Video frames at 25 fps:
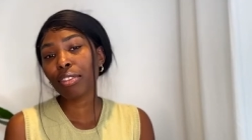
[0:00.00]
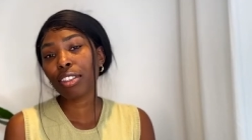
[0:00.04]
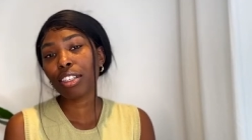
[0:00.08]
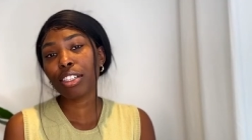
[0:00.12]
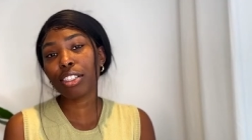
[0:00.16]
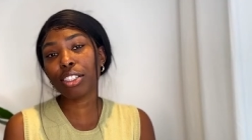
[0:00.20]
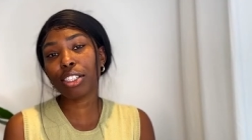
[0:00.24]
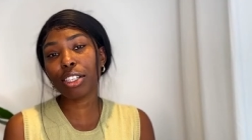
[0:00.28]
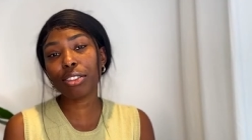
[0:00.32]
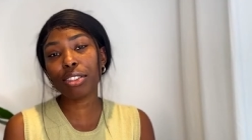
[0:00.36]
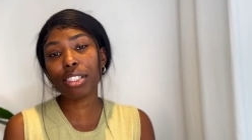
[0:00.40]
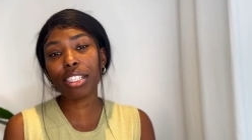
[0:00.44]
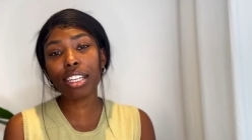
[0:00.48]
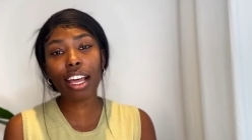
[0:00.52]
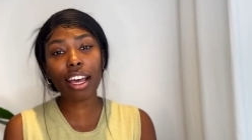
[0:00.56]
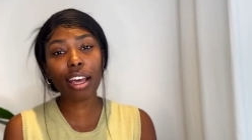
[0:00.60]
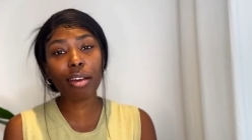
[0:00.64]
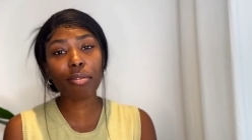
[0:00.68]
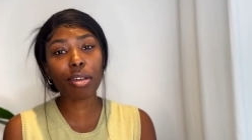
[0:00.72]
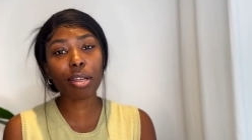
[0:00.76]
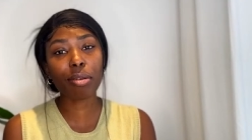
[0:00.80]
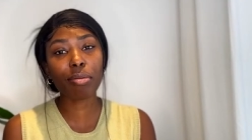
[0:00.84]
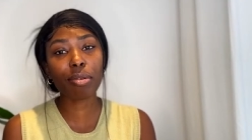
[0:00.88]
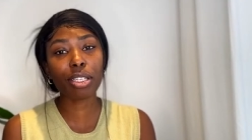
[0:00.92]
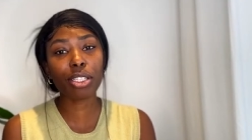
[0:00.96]
So today I'm
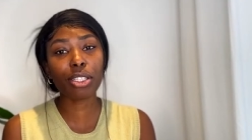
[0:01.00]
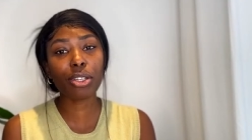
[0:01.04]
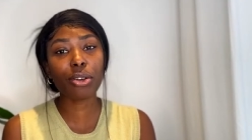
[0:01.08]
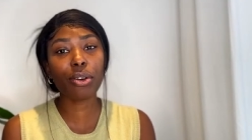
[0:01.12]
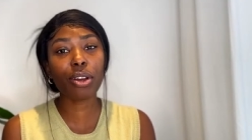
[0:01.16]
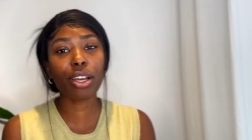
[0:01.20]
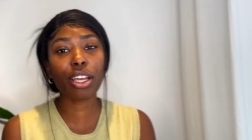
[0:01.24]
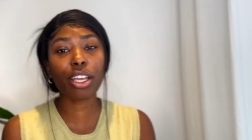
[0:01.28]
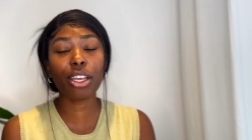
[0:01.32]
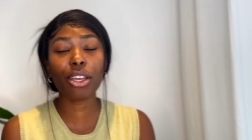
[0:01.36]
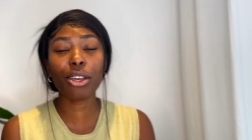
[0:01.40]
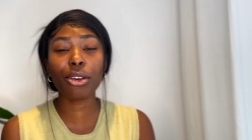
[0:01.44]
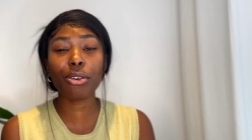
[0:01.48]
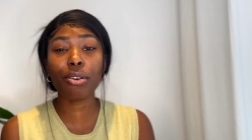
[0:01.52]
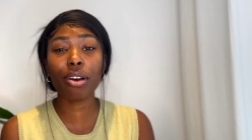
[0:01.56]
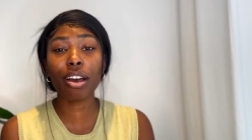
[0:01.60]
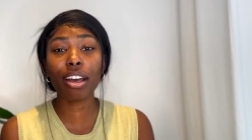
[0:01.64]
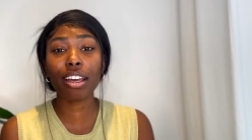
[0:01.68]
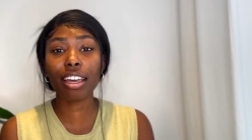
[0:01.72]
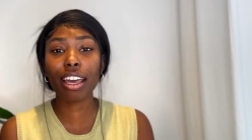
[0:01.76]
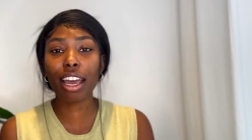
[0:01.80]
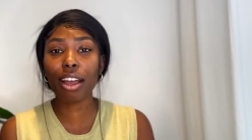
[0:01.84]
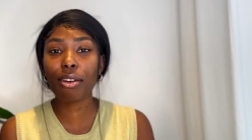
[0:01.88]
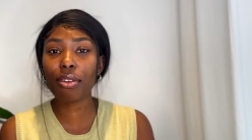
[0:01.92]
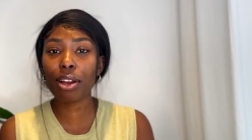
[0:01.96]
going to be showing you a
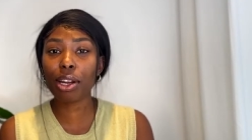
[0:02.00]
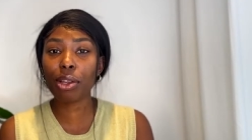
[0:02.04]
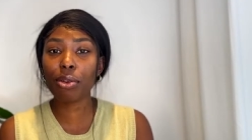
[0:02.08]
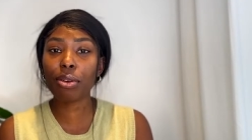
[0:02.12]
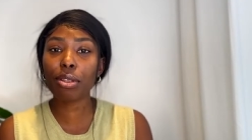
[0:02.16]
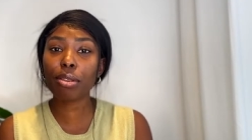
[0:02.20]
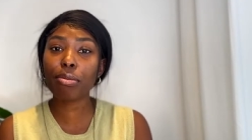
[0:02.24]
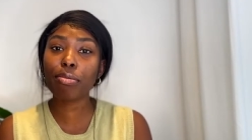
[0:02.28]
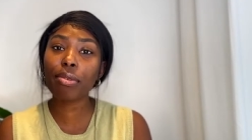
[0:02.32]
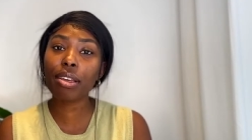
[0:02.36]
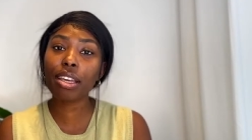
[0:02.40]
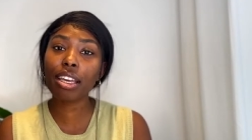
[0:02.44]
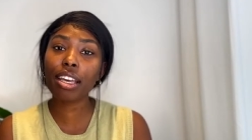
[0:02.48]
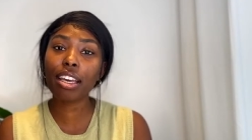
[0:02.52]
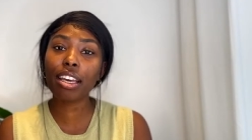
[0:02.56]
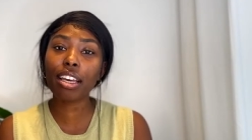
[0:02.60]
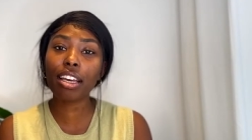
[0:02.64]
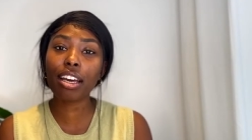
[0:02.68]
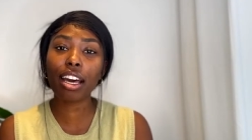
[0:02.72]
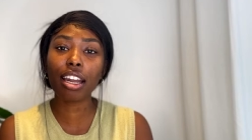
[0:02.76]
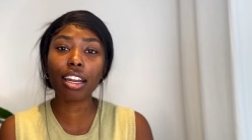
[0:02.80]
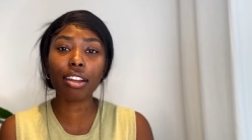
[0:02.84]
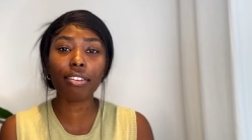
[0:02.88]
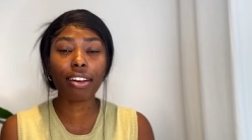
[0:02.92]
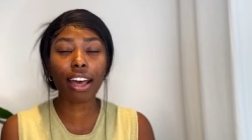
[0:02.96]
get ready with me,
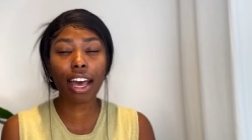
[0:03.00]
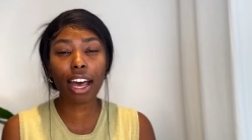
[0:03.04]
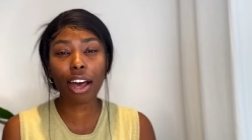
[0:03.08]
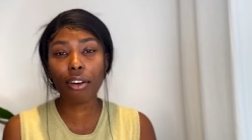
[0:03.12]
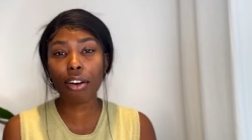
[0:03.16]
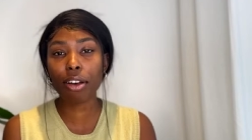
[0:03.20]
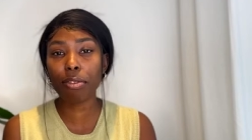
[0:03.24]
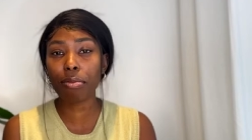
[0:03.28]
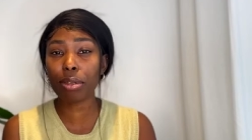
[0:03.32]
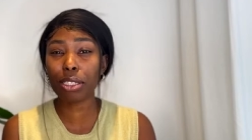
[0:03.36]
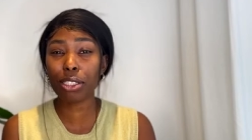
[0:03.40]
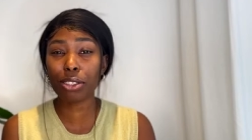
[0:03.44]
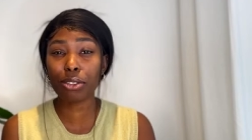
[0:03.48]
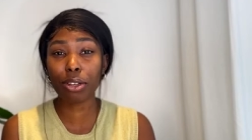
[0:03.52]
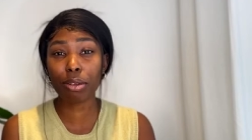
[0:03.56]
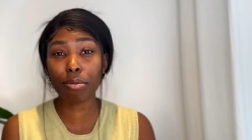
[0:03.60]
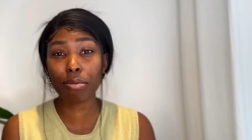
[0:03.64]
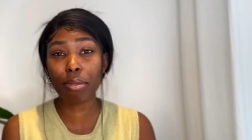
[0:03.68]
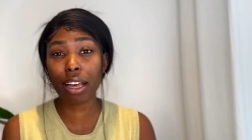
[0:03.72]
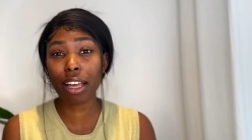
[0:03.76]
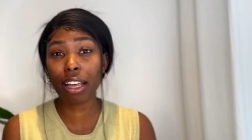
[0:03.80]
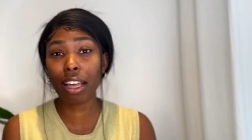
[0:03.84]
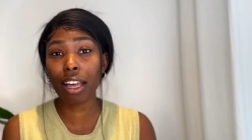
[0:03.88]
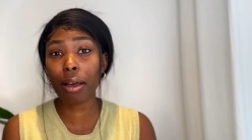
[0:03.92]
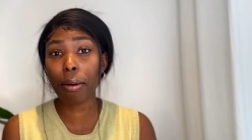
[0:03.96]
kind of how I've been doing
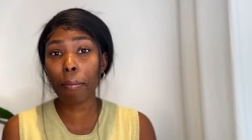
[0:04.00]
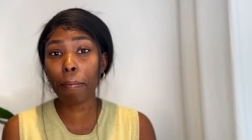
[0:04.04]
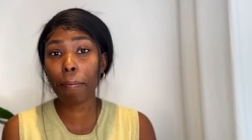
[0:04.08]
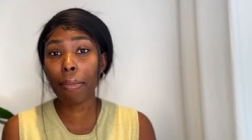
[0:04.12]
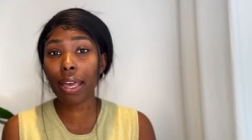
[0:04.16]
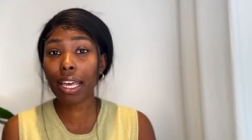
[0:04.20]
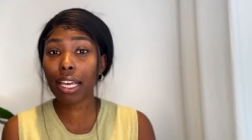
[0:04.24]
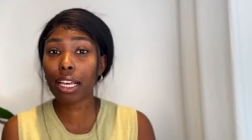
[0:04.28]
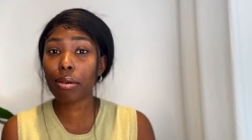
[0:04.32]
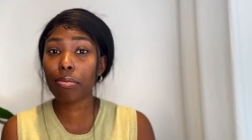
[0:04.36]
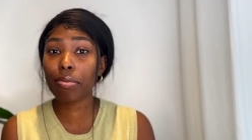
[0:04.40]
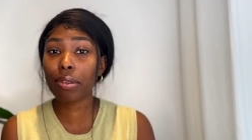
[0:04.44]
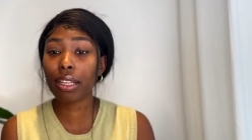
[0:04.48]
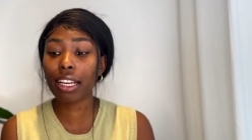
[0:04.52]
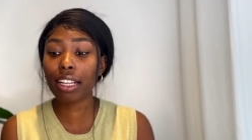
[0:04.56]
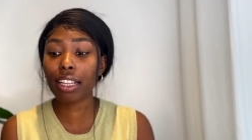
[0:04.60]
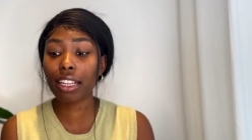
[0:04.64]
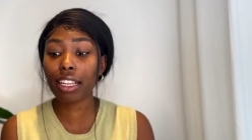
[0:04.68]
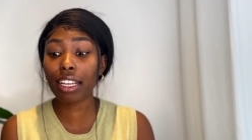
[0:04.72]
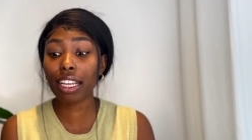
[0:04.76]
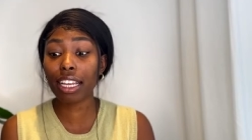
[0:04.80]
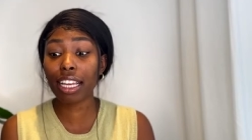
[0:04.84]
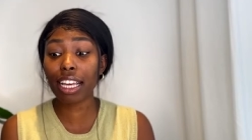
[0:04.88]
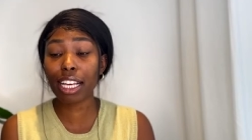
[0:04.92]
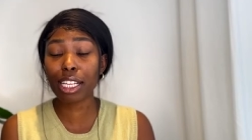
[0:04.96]
my makeup
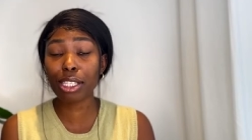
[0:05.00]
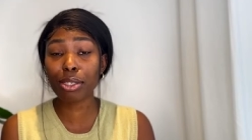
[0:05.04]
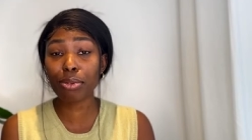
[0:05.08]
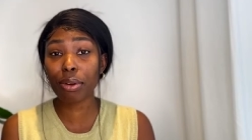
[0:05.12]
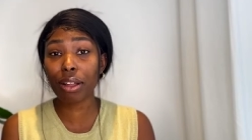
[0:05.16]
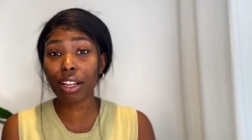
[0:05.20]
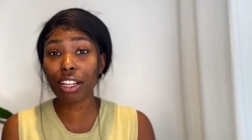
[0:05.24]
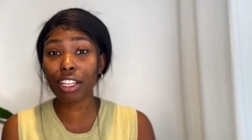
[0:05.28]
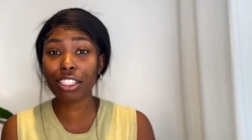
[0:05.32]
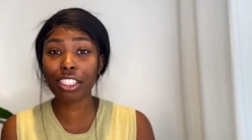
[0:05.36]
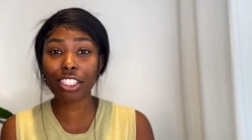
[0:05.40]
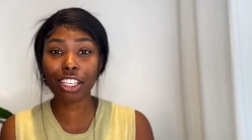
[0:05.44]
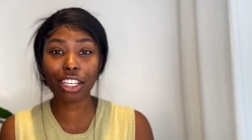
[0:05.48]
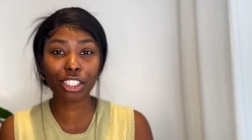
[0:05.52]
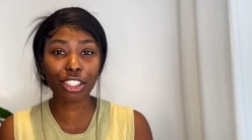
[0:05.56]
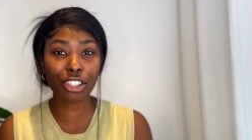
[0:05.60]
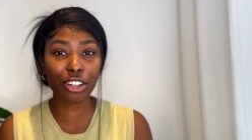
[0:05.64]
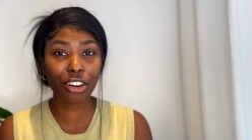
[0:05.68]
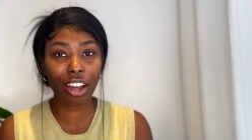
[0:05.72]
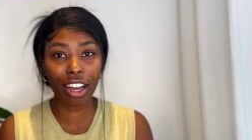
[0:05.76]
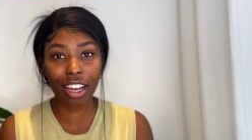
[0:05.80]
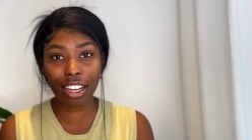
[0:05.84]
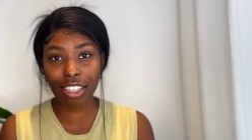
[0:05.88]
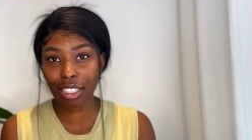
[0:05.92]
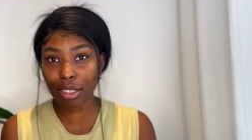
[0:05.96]
lately, as well as
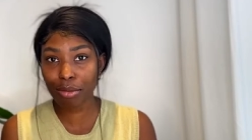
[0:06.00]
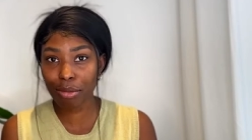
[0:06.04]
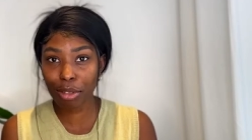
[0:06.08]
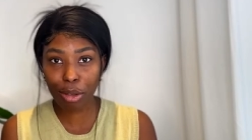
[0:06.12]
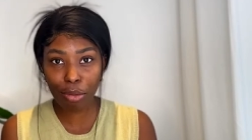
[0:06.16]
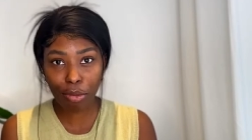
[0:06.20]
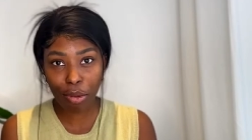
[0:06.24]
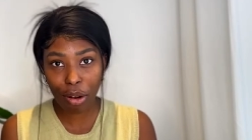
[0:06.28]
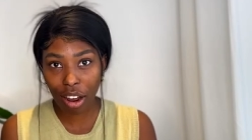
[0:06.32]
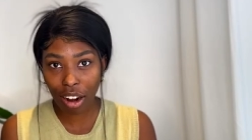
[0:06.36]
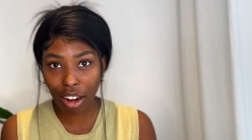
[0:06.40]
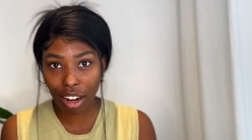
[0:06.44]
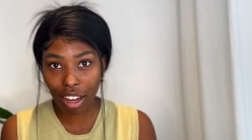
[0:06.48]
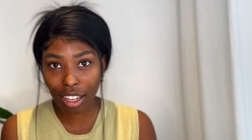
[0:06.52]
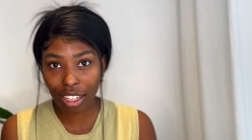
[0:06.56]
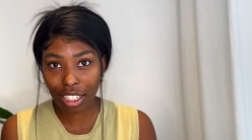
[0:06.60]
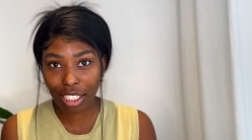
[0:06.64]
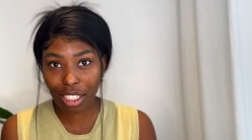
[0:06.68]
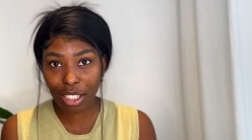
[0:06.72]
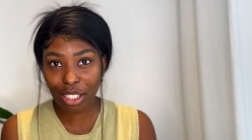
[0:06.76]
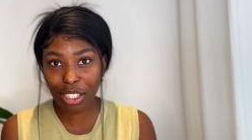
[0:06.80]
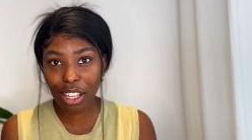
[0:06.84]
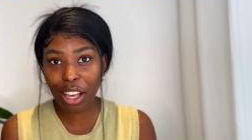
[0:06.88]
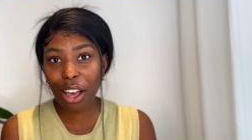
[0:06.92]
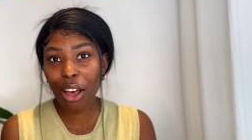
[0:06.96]
trying some new
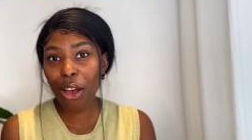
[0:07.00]
products,